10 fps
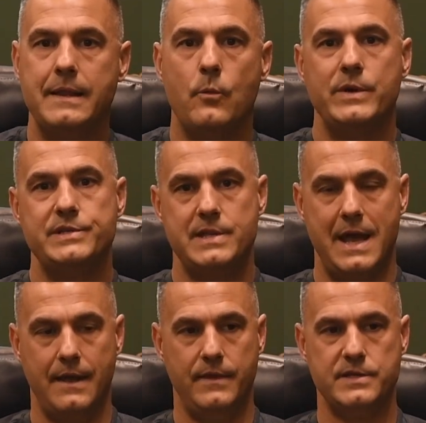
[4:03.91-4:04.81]
that we
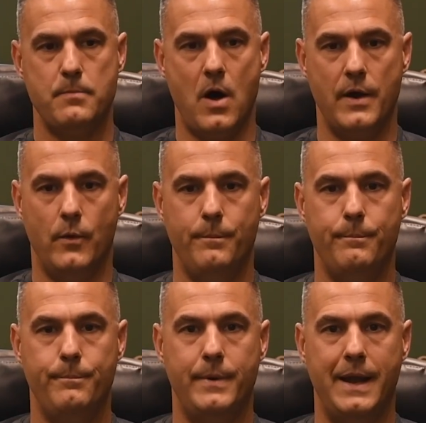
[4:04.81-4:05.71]
stay in this model.
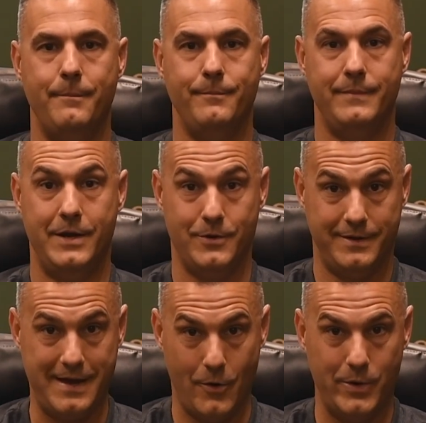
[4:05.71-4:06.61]
But I'm here to
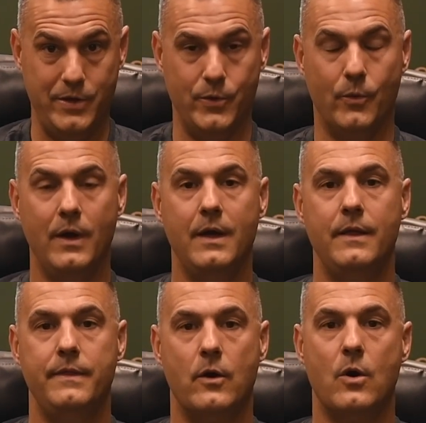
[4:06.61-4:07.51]
tell you
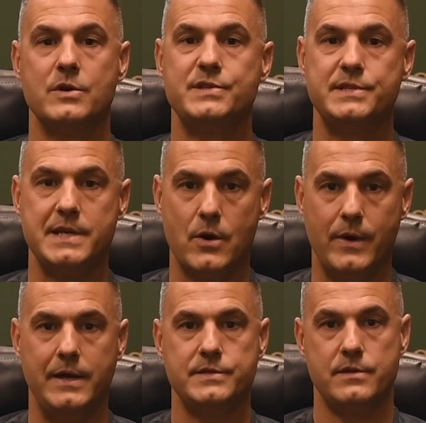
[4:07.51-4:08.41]
there are
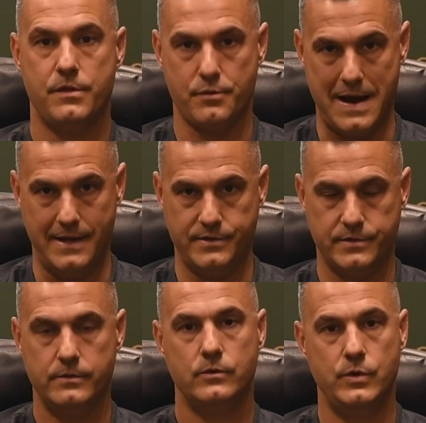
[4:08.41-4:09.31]
serious
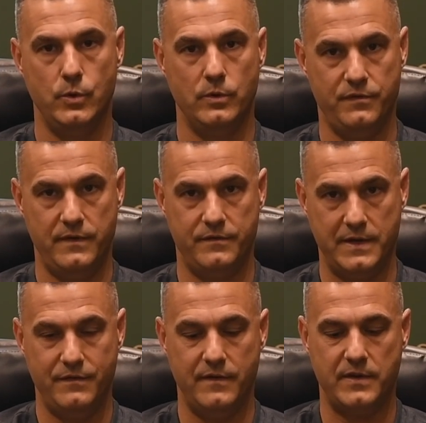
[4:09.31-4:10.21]
threats to the
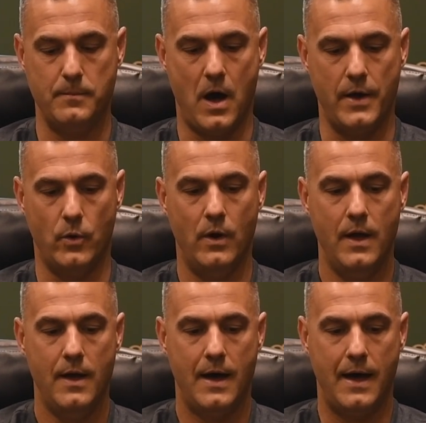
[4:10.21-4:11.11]
50-50 model.
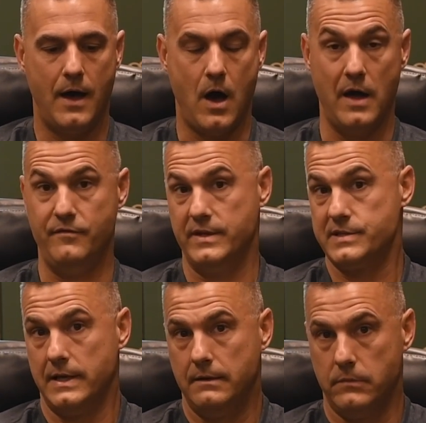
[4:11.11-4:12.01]

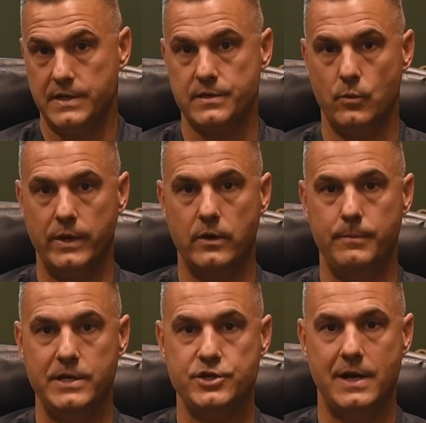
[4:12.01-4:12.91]
Obviously, listen, we could
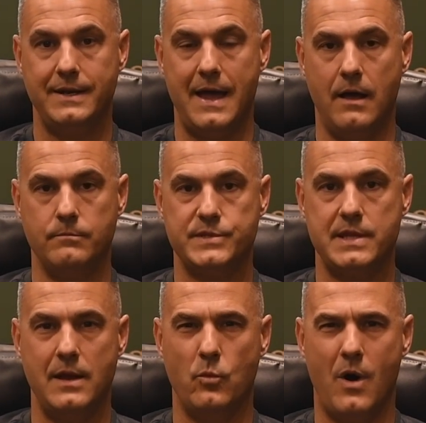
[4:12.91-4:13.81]
be shut down
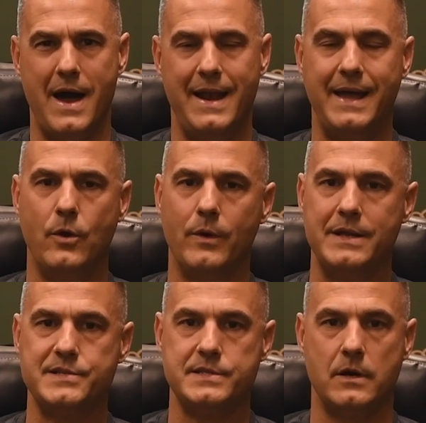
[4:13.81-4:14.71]
statewide. I don't
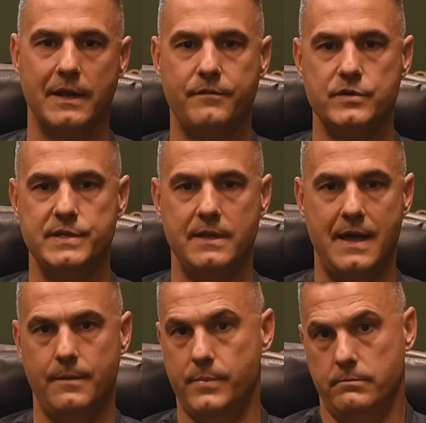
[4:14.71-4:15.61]
necessarily foresee
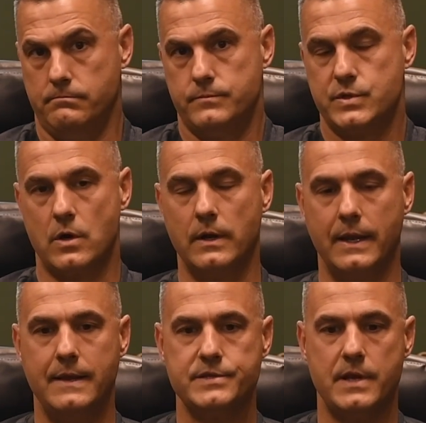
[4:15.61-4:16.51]
that, but
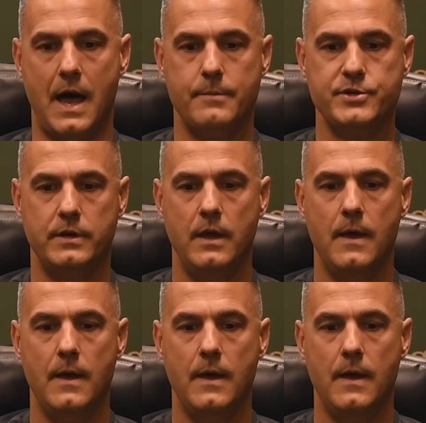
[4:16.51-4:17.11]
certainly that's an option.